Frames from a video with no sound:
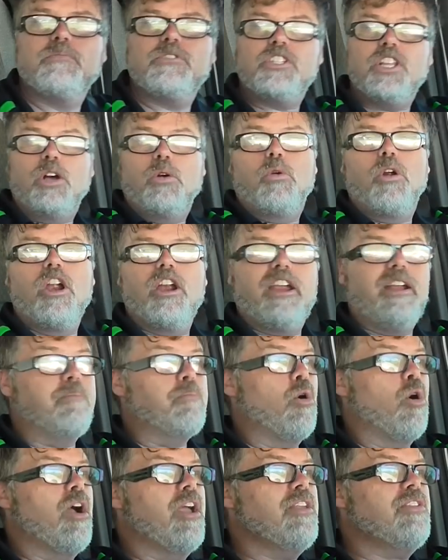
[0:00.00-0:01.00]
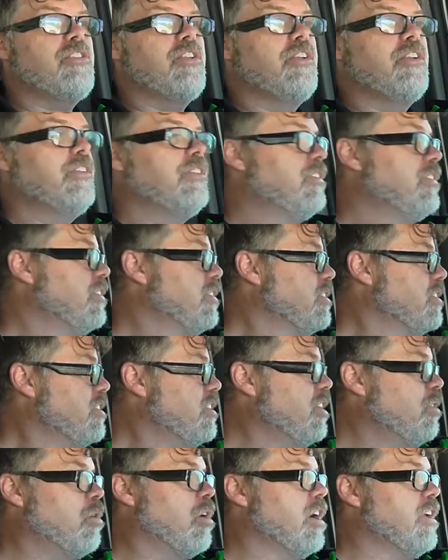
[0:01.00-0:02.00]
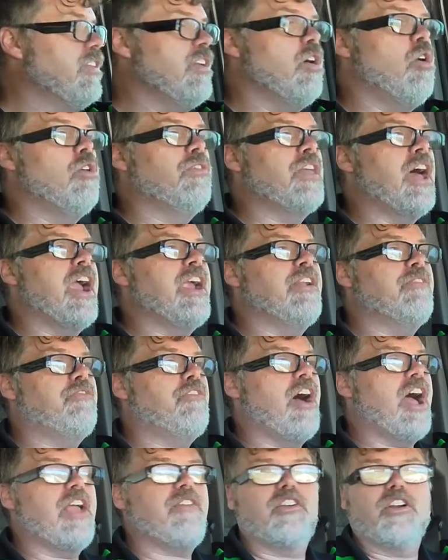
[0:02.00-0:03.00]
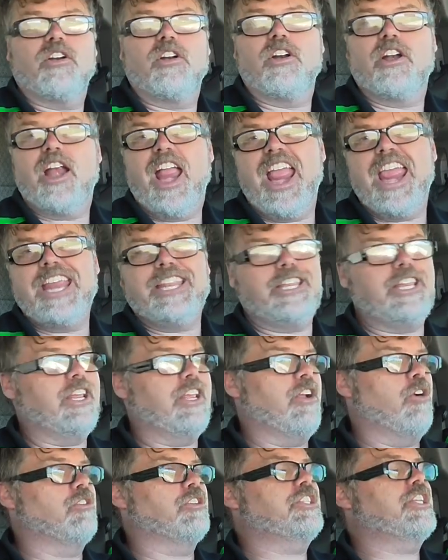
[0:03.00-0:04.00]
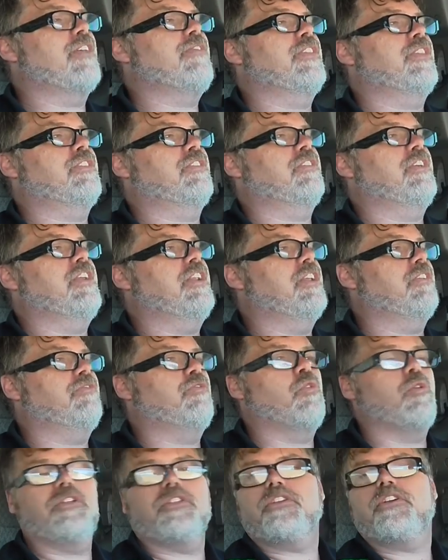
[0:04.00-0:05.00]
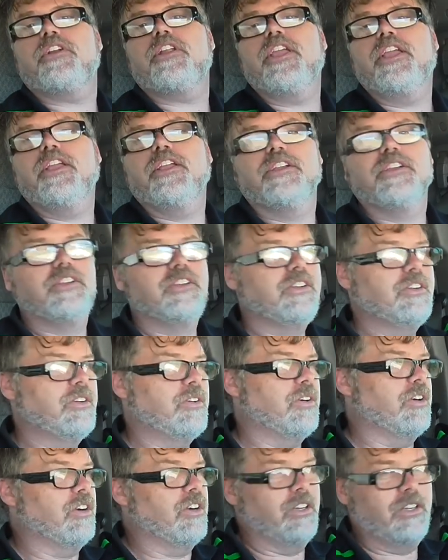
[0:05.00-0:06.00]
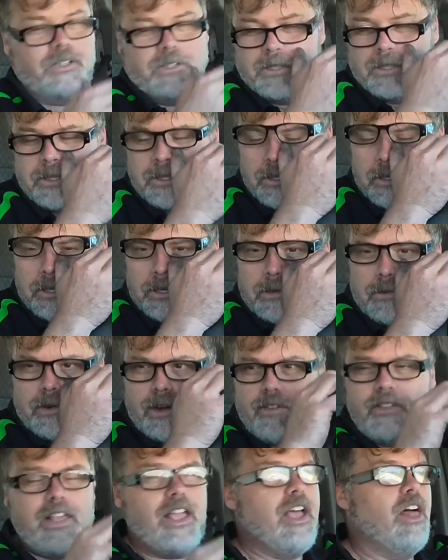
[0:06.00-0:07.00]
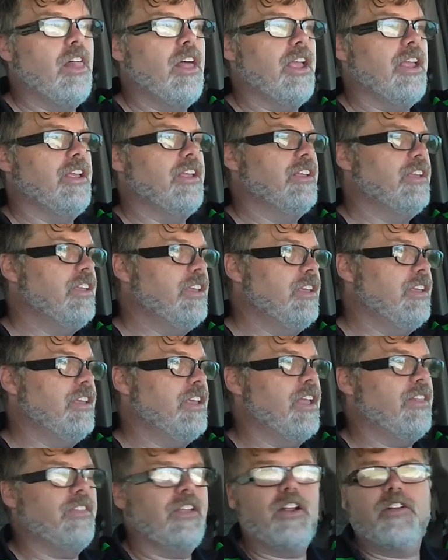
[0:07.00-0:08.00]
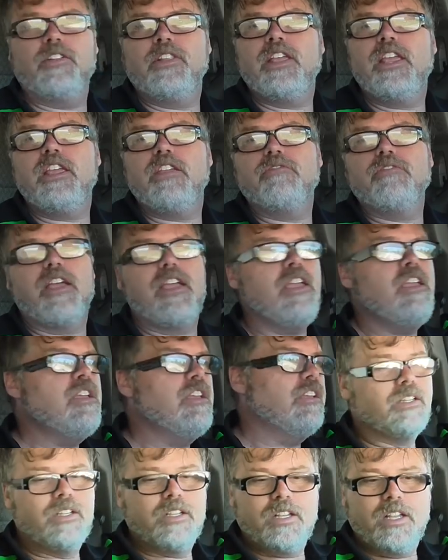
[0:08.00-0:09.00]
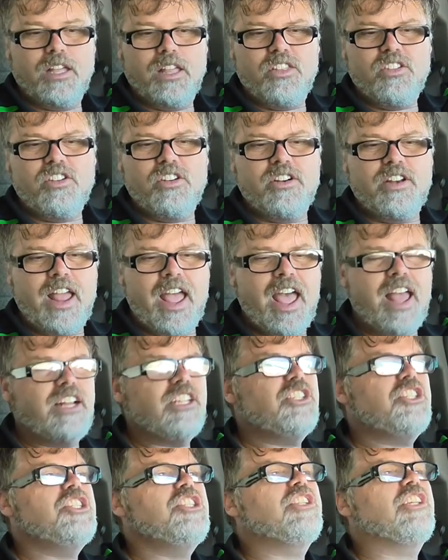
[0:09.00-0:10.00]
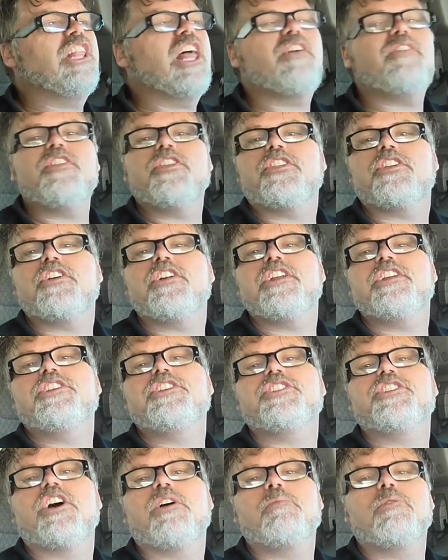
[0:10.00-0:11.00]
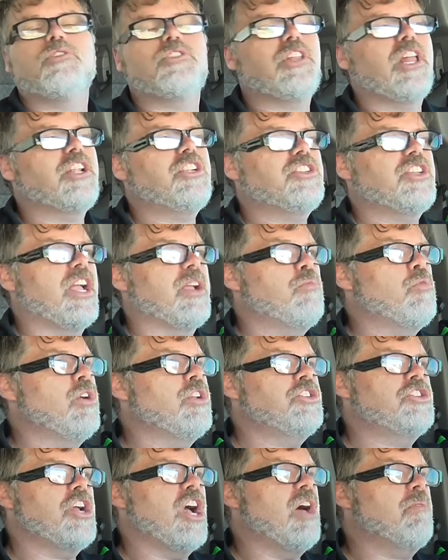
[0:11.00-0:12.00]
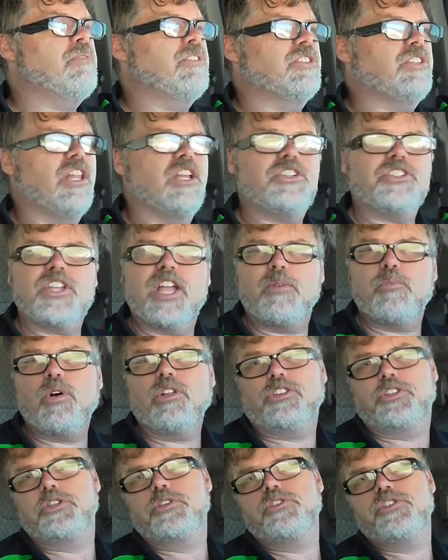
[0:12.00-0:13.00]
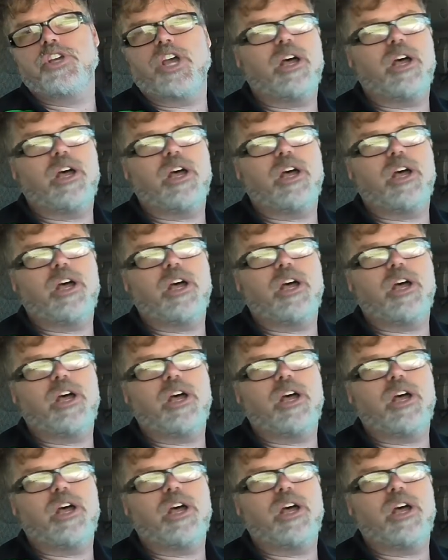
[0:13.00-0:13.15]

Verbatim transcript: I'm still working, boys. Still working the old nine to five or, eight to or seven thirty to four thirty or whatever the hell I get there and leave, eh? Other than that, she's eleven thirty. She's almost lunchtime. One job is lunchtime. Well, two